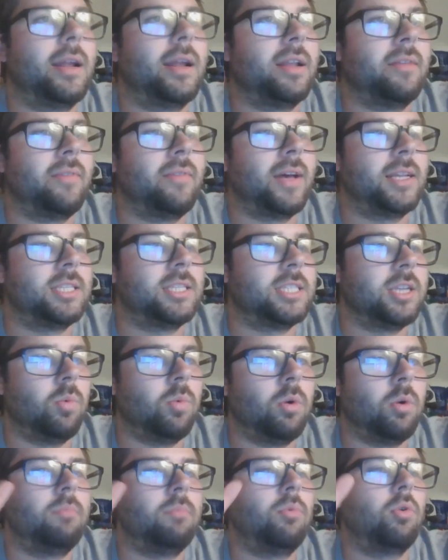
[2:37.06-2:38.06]
if I see
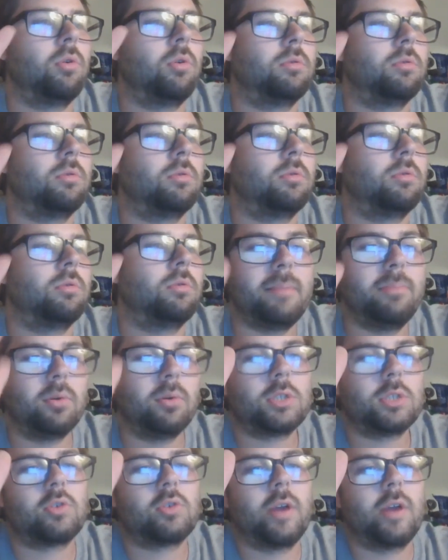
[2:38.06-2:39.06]
one more Red Bull
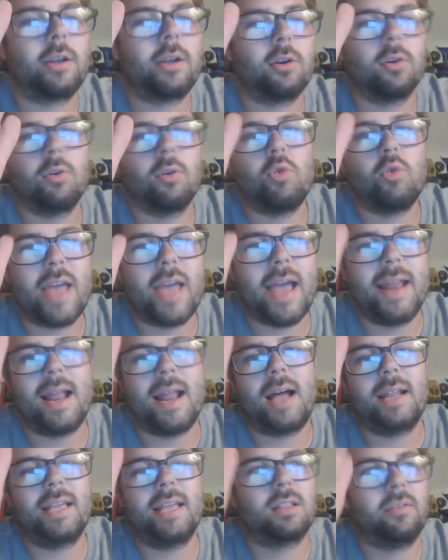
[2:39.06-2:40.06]
striker who
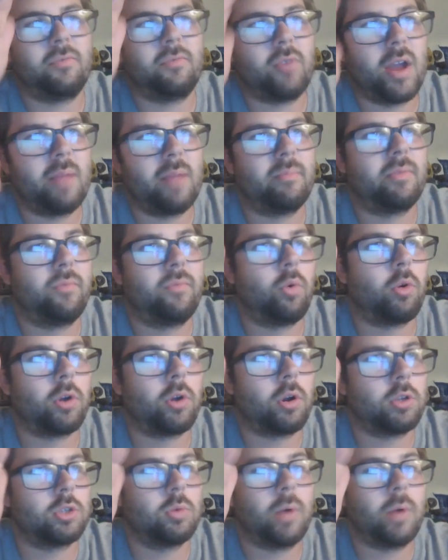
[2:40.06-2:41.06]
cannot hit the frame from 4
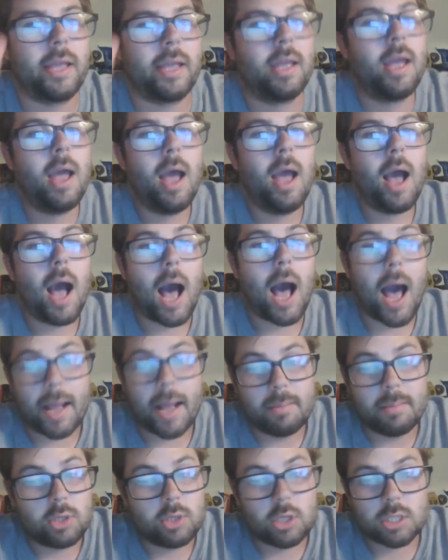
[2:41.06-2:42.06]
yards away,
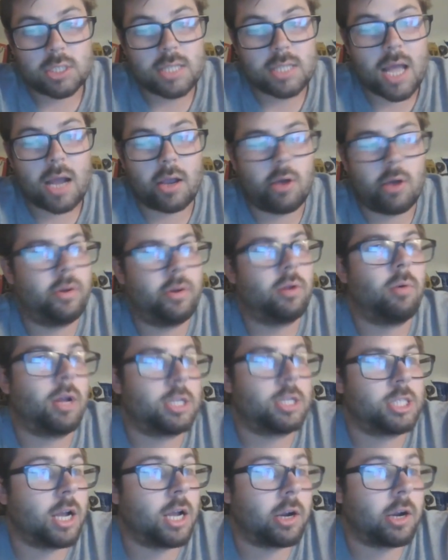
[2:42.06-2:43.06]
I'm just not going to watch
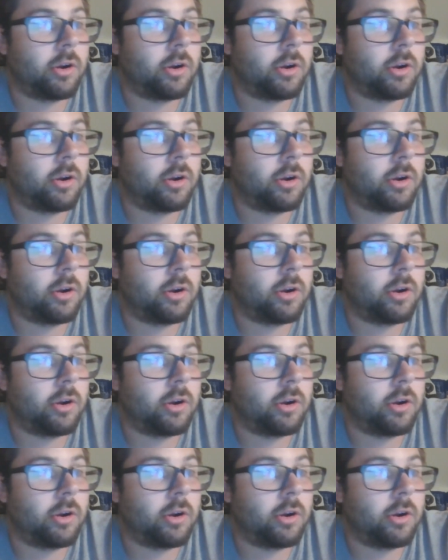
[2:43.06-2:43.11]
soccer.